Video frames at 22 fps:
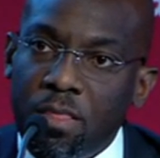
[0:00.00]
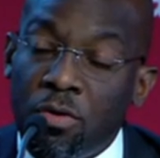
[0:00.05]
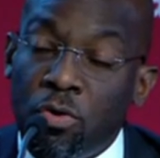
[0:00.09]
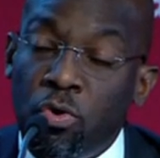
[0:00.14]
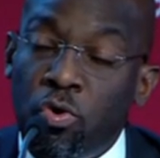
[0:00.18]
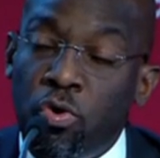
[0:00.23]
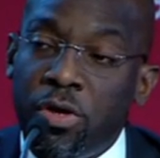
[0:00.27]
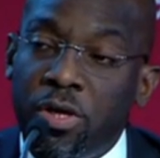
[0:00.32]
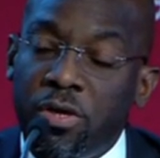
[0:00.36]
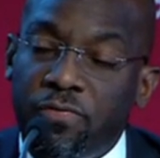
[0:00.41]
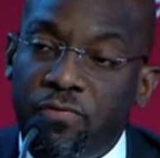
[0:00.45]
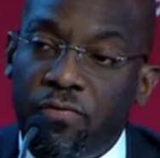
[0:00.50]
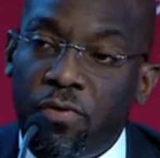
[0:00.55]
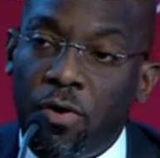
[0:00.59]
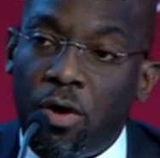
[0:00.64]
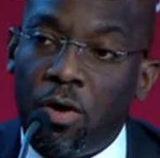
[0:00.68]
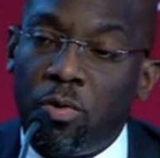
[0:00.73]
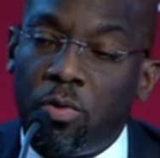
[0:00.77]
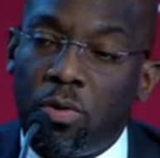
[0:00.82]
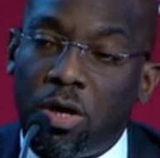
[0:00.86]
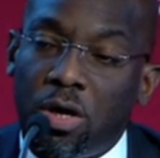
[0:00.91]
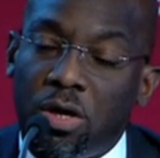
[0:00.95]
Going
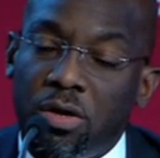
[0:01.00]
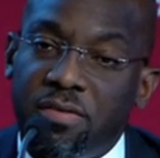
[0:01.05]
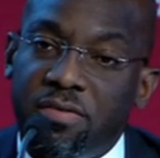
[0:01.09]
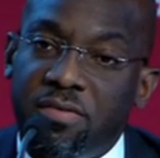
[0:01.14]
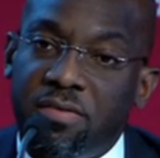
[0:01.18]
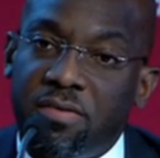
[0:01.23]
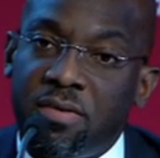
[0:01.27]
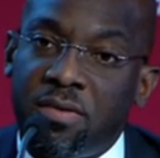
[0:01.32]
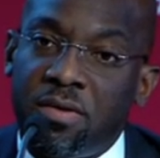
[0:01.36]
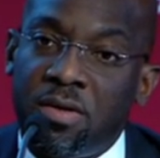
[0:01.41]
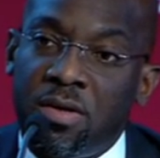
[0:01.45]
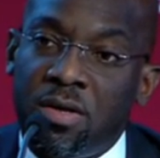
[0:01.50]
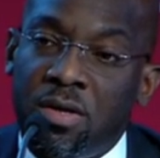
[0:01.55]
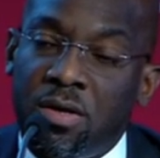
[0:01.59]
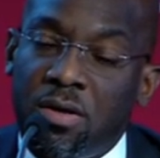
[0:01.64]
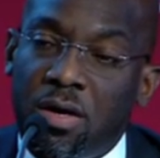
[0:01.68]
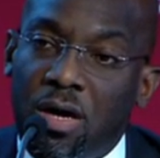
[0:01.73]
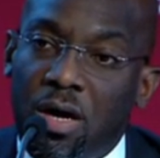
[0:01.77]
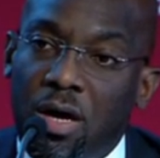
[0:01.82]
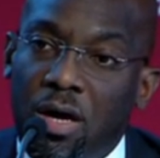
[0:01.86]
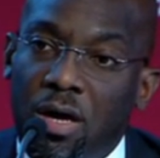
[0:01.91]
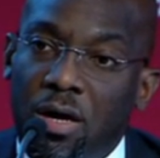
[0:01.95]
forward,
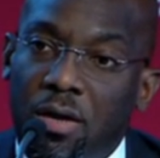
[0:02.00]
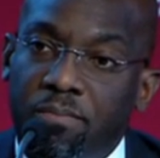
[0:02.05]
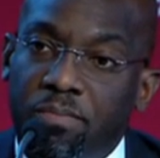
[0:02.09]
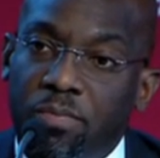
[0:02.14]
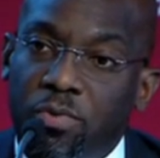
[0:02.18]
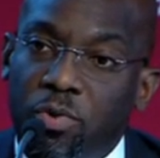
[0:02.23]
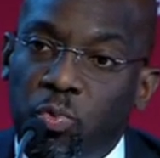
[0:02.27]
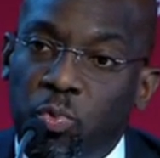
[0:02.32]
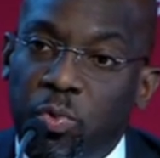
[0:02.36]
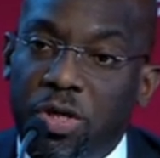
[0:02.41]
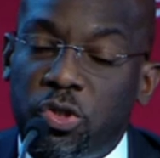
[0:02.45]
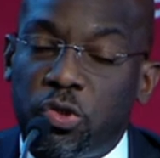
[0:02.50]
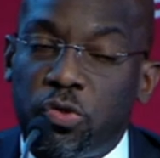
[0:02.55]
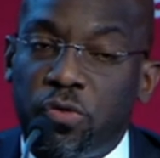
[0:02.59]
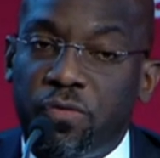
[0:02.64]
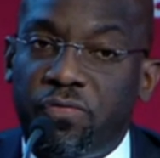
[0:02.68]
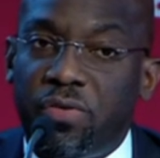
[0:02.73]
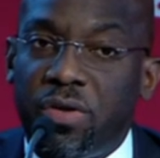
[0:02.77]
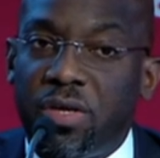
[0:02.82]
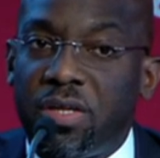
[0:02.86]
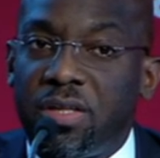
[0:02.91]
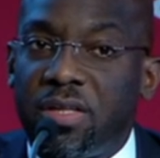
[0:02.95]
we do
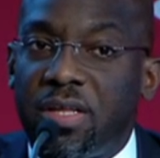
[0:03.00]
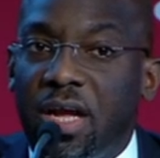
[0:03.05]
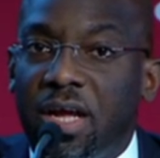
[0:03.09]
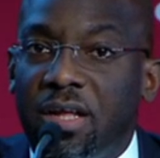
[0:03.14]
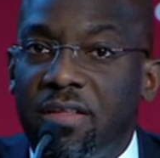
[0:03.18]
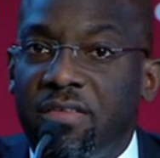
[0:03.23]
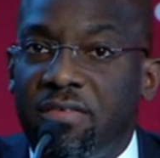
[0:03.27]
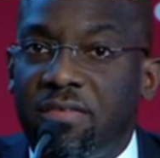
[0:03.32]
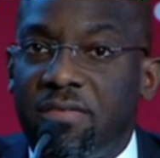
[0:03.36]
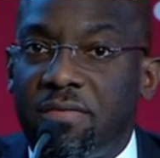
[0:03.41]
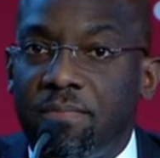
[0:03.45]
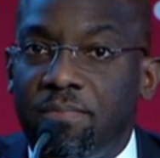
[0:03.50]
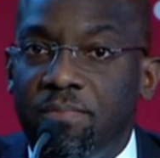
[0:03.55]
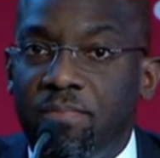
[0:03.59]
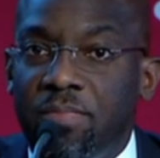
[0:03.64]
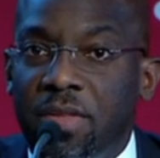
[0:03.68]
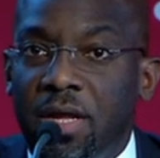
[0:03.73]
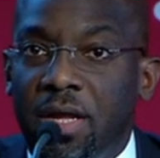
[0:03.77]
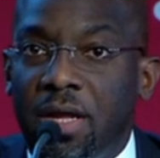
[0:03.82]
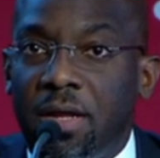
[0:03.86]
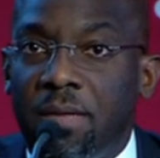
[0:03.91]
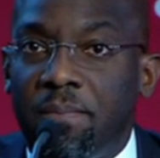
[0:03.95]
think that
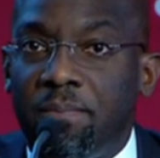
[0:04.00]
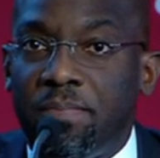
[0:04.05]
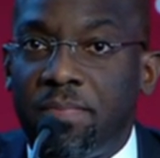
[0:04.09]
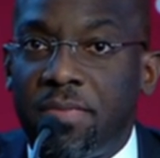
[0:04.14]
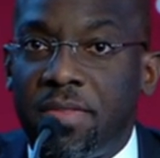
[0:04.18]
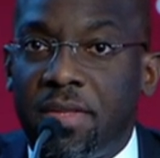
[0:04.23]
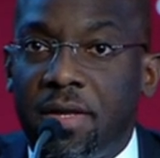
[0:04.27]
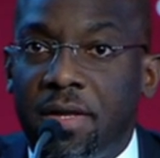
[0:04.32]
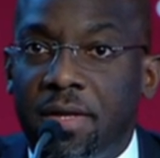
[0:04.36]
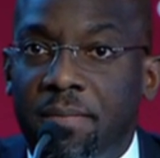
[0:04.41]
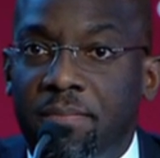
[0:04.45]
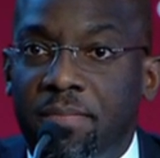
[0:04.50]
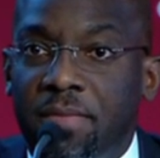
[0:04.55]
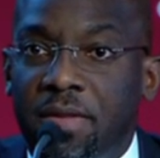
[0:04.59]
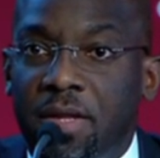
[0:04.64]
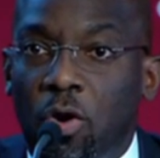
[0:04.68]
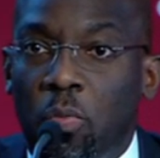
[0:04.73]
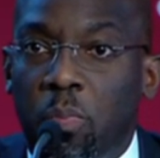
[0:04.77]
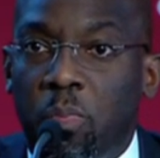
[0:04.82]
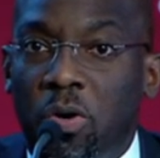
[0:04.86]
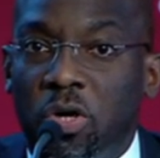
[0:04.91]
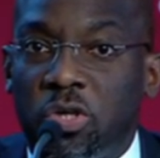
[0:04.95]

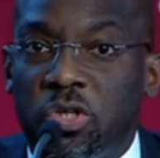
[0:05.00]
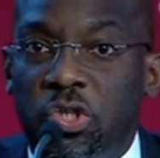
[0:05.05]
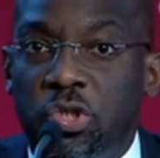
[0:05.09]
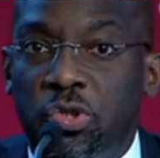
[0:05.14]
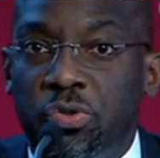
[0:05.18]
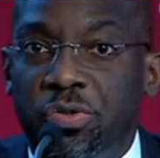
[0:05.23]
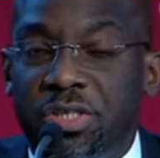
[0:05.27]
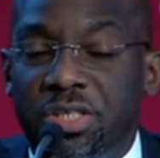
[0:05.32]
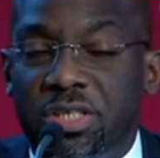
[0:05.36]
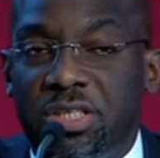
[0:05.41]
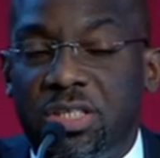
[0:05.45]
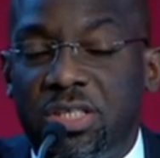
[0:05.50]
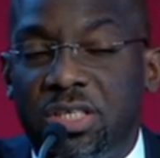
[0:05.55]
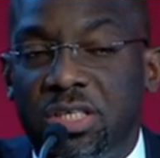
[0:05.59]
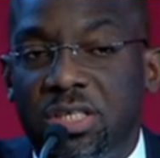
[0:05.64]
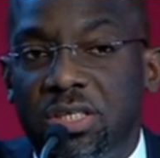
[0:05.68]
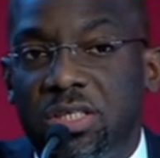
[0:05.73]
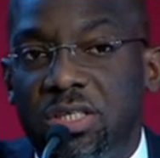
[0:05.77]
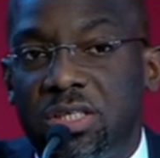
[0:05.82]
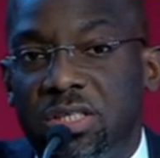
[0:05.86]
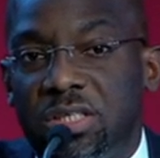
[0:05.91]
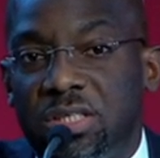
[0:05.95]
the
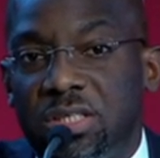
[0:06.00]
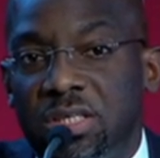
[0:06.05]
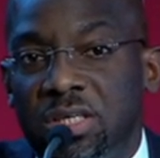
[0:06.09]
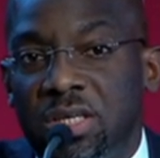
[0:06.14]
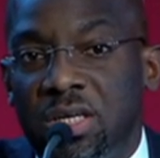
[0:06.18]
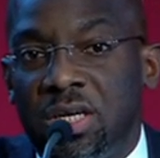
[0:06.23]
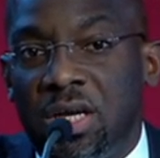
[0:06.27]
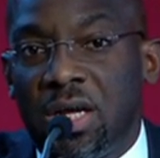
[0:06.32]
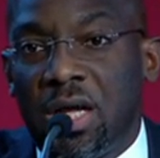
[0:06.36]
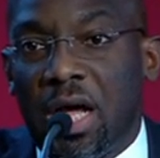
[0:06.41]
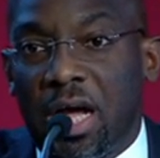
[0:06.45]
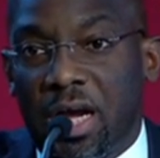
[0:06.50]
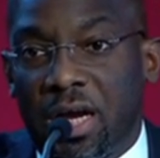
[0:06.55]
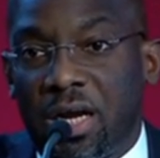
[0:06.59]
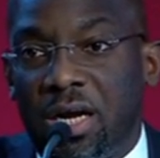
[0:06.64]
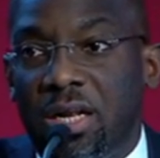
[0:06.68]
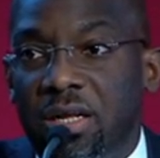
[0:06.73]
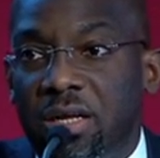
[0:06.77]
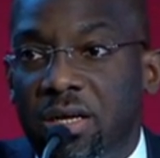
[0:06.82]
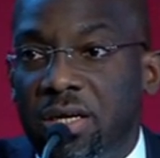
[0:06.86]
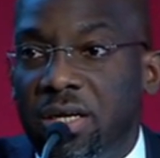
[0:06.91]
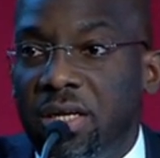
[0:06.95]
opportunities are
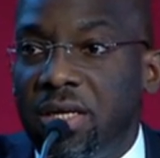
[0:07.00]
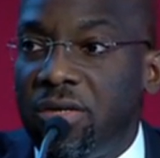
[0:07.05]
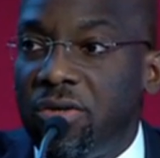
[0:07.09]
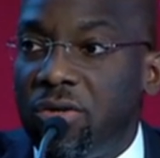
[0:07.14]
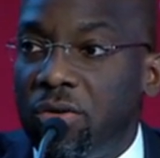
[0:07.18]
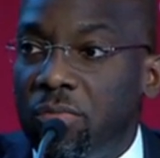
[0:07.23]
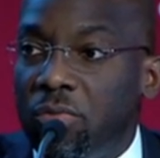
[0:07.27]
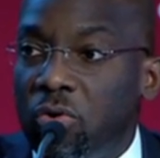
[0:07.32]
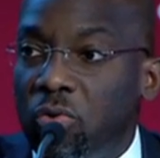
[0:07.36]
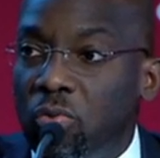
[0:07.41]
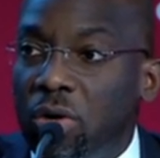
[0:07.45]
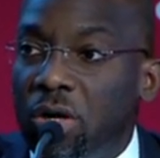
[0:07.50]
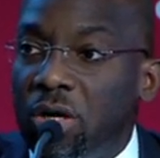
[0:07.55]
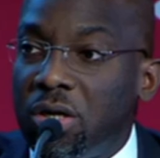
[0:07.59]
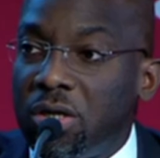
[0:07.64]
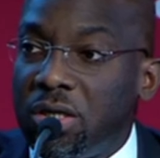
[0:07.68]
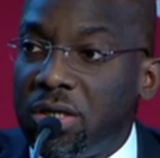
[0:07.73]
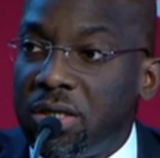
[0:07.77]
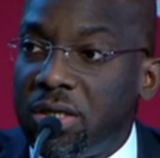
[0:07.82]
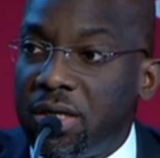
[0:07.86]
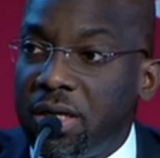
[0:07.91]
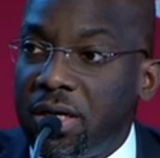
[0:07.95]
clearly number
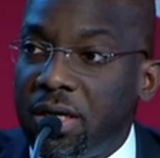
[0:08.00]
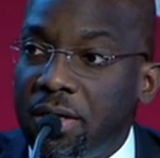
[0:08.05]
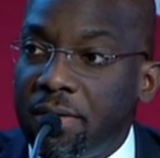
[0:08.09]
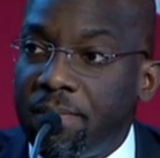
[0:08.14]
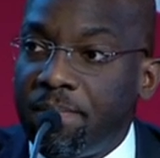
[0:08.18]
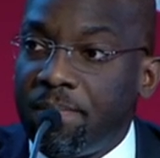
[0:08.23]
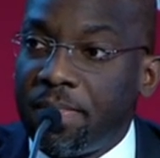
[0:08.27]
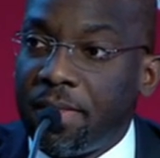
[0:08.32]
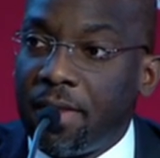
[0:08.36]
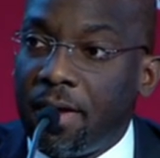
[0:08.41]
one in the